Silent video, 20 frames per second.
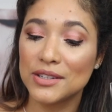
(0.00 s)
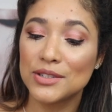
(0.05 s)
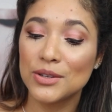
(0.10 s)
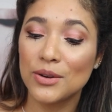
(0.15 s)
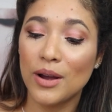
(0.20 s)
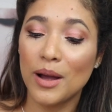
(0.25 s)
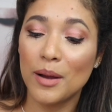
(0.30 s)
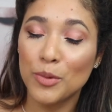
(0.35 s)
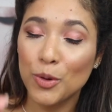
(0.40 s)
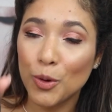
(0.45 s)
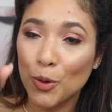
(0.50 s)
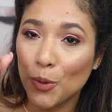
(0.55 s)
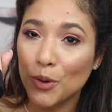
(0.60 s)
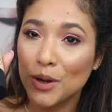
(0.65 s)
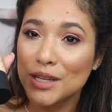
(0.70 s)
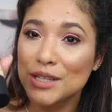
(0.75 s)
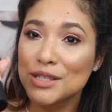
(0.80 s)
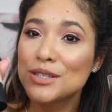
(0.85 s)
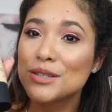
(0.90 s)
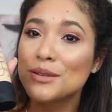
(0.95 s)
So I'm
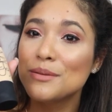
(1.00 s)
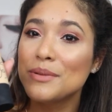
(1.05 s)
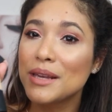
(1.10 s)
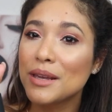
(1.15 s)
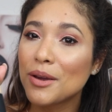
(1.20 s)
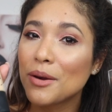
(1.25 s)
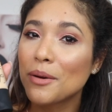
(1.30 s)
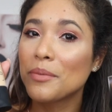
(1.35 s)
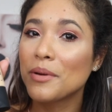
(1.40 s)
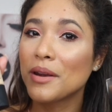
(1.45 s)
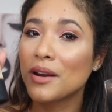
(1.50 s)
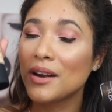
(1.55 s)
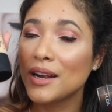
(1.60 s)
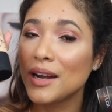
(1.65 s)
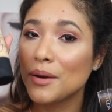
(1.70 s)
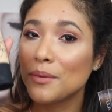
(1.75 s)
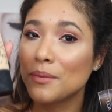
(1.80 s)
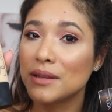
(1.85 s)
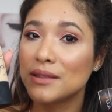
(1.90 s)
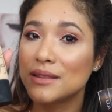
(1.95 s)
going to be comparing
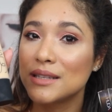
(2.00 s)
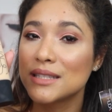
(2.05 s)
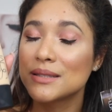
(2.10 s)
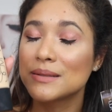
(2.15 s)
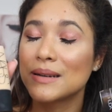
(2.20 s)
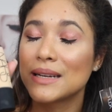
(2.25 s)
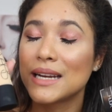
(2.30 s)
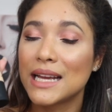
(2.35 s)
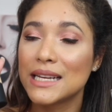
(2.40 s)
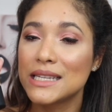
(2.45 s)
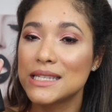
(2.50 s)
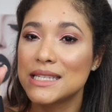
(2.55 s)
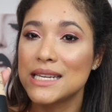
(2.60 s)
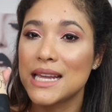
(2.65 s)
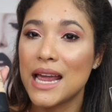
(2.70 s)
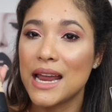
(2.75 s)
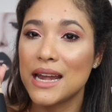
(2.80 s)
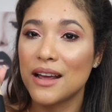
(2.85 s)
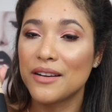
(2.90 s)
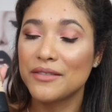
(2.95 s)
it with this one at
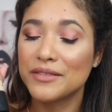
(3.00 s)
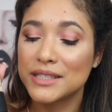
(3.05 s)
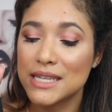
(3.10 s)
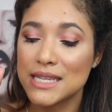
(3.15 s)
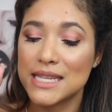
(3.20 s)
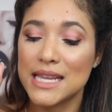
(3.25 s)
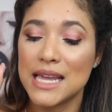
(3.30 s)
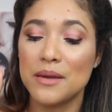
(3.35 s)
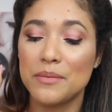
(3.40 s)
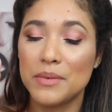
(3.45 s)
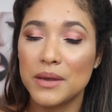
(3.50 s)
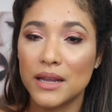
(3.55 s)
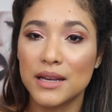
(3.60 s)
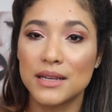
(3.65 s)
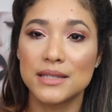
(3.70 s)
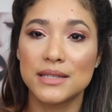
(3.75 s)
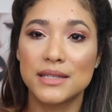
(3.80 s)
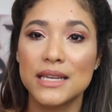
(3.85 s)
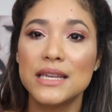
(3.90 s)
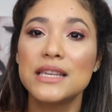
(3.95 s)
the end of the day
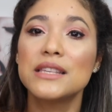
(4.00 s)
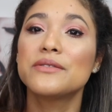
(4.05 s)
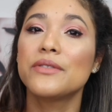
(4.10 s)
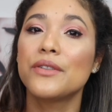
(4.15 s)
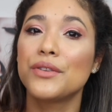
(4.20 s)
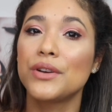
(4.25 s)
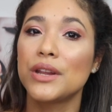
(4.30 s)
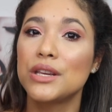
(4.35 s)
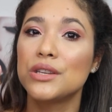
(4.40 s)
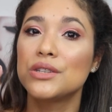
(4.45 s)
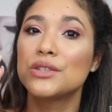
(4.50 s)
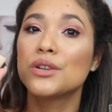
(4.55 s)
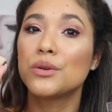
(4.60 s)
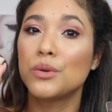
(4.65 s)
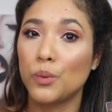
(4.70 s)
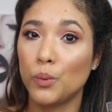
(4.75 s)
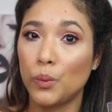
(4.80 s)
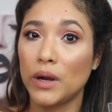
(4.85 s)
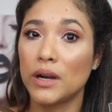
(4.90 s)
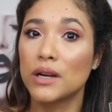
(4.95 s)
because this
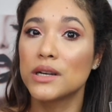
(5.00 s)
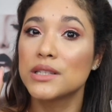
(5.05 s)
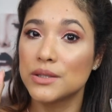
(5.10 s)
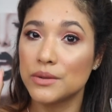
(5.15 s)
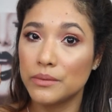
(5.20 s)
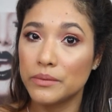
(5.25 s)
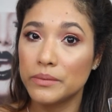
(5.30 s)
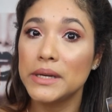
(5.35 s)
foundation wears